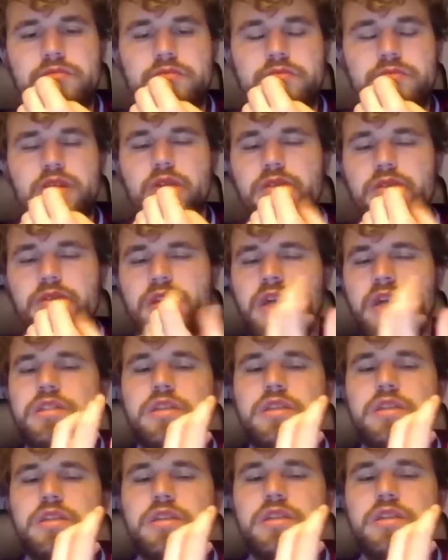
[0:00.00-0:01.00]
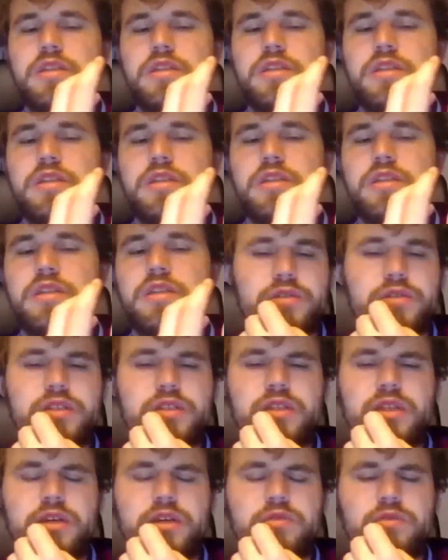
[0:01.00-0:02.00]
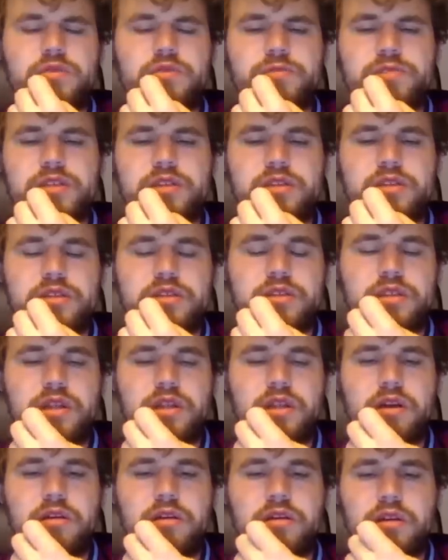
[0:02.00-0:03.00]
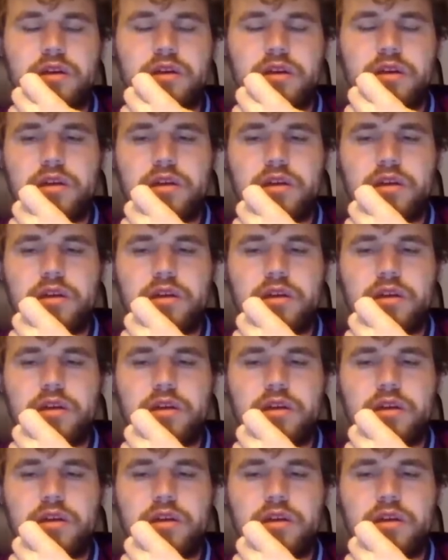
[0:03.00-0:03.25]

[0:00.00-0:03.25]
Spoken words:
no, knight d2 would happen. So it's an equal position there.